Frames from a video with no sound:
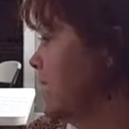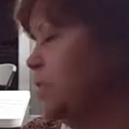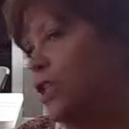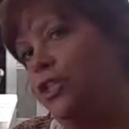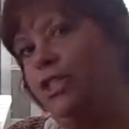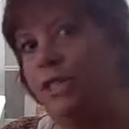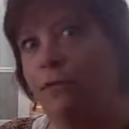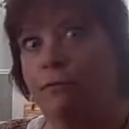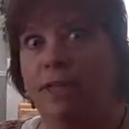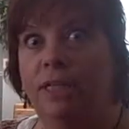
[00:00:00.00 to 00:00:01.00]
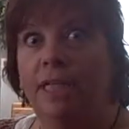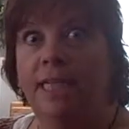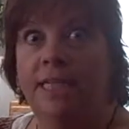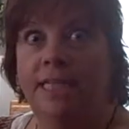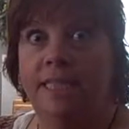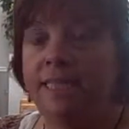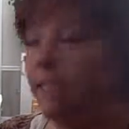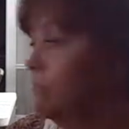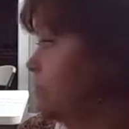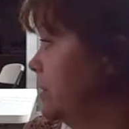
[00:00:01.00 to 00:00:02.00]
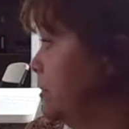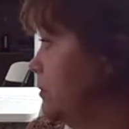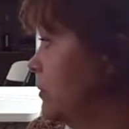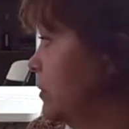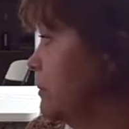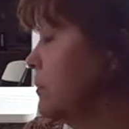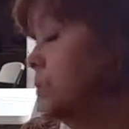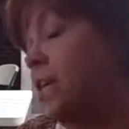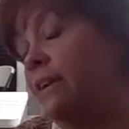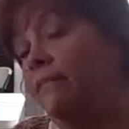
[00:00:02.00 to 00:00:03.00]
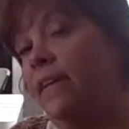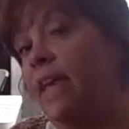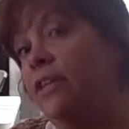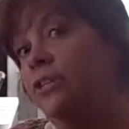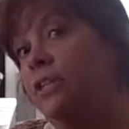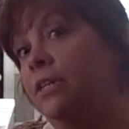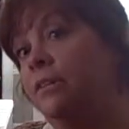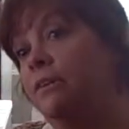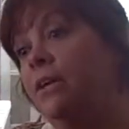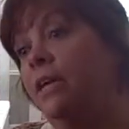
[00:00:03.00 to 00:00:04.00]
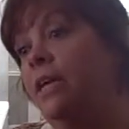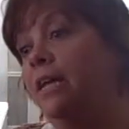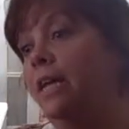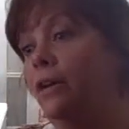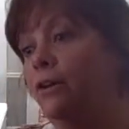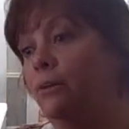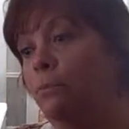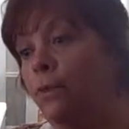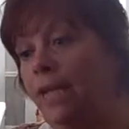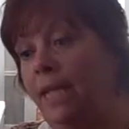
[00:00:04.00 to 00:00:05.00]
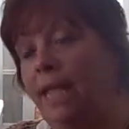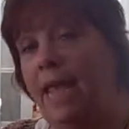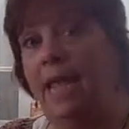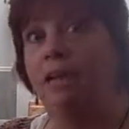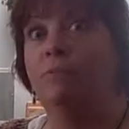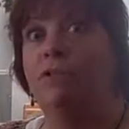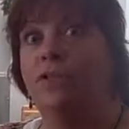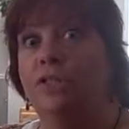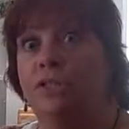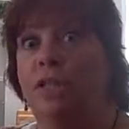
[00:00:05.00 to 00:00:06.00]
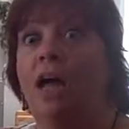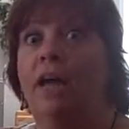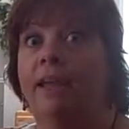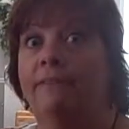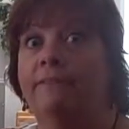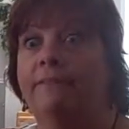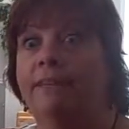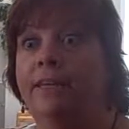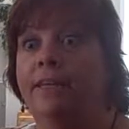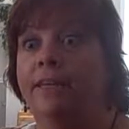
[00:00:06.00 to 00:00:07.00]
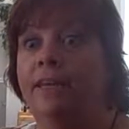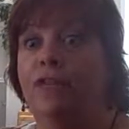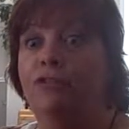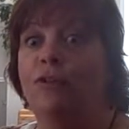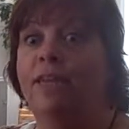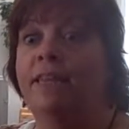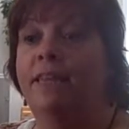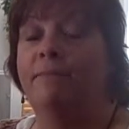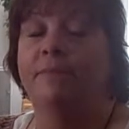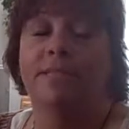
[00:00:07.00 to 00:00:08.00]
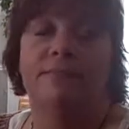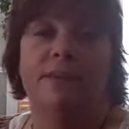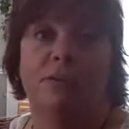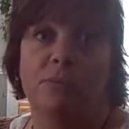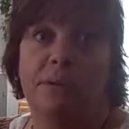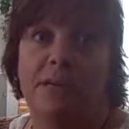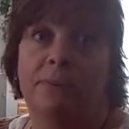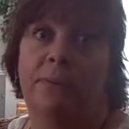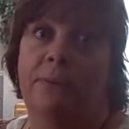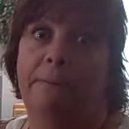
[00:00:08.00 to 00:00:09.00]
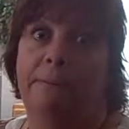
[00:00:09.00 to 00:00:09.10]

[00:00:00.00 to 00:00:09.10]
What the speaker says: Such as the Three Little Kittens with your personification. And here you're bringing animals to life and treating them as if they were people.